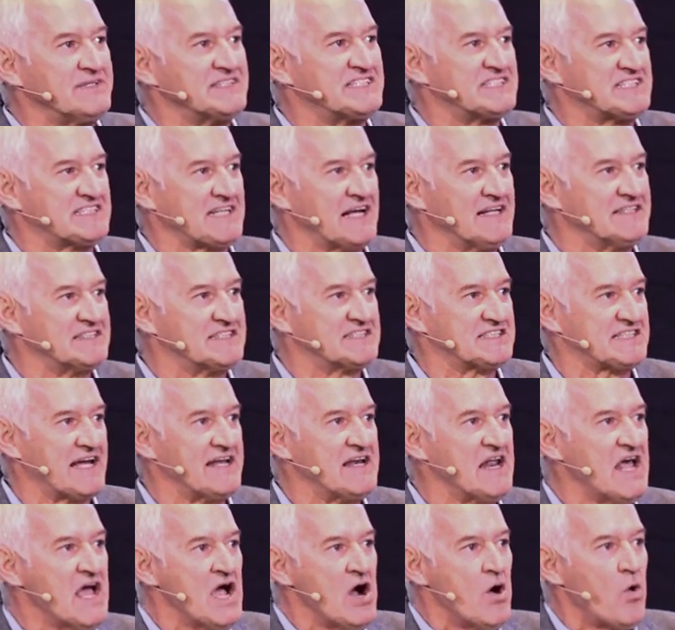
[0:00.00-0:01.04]
to his son,
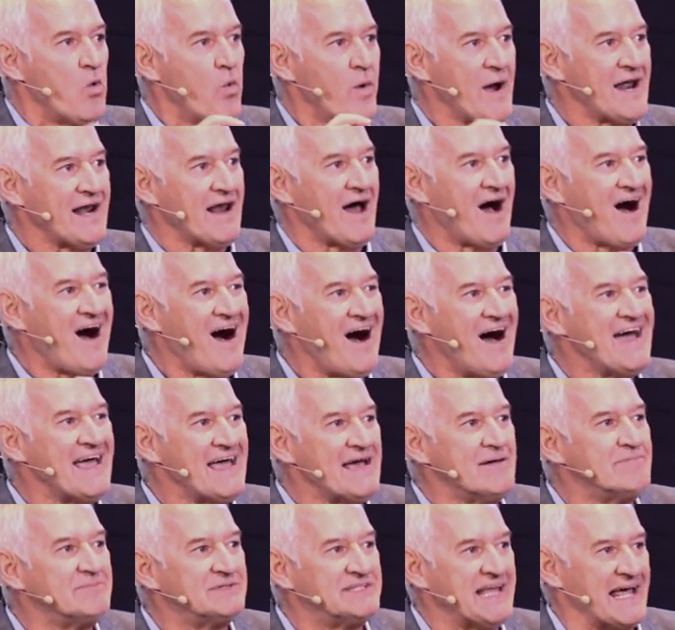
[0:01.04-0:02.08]
saying, When I
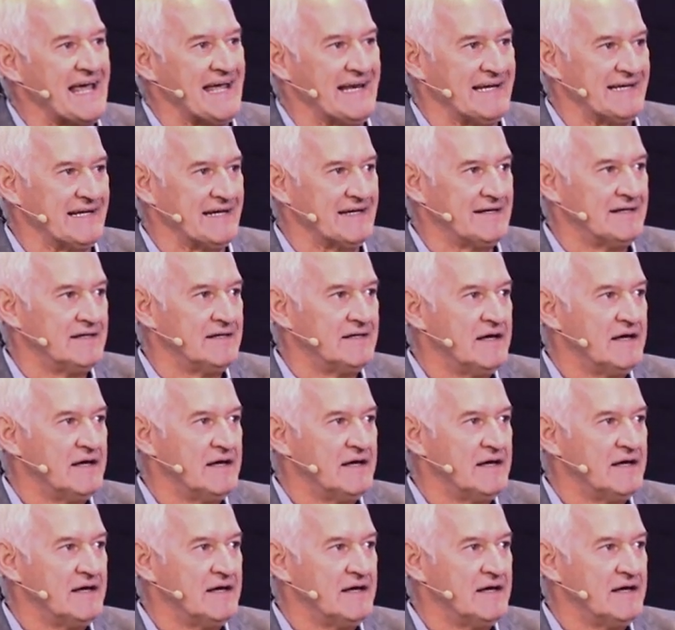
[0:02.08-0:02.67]
am dead,